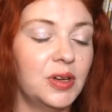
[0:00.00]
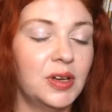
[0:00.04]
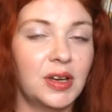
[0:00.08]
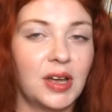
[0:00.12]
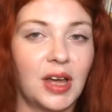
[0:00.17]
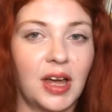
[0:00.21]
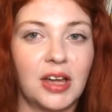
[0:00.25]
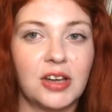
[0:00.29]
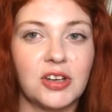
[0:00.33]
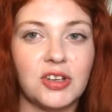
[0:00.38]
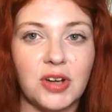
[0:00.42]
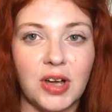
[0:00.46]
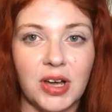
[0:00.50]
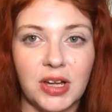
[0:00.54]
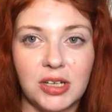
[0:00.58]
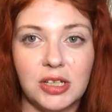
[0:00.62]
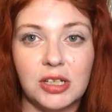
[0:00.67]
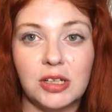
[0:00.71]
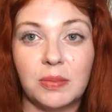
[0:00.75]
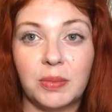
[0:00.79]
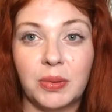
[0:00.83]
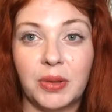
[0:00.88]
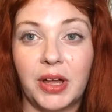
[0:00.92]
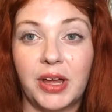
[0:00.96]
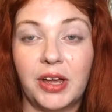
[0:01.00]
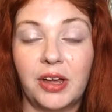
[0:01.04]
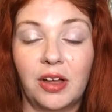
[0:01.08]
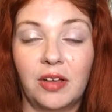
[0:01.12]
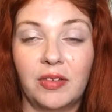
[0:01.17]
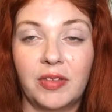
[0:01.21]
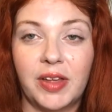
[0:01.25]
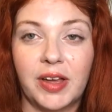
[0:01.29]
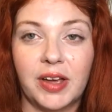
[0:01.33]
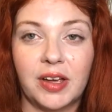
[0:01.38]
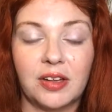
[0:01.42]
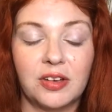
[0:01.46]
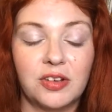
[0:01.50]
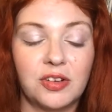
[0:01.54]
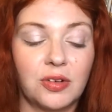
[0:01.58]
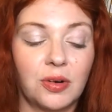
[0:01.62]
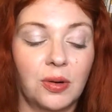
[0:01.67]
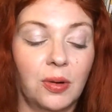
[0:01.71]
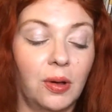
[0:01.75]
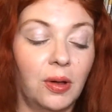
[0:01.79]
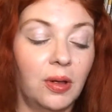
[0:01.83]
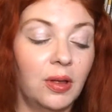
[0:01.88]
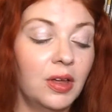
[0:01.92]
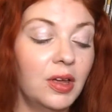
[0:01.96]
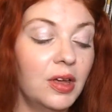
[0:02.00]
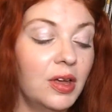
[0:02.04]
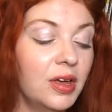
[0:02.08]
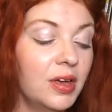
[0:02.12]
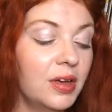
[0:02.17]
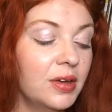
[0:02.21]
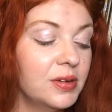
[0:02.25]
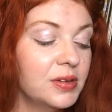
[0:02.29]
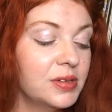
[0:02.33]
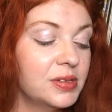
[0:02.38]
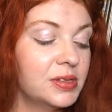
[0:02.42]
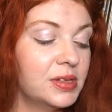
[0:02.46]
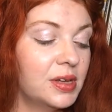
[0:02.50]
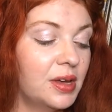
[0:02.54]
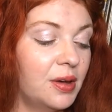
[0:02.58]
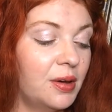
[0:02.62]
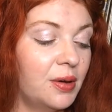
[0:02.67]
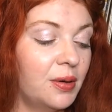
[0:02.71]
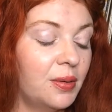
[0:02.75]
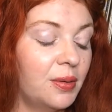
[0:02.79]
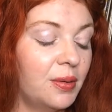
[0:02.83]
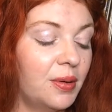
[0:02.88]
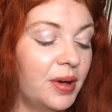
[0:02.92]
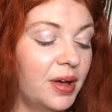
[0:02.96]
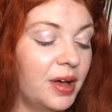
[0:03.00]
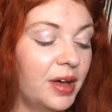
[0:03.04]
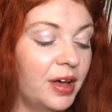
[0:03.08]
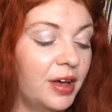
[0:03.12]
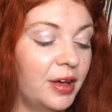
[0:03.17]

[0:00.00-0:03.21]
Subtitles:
and not trying to apply all that control. So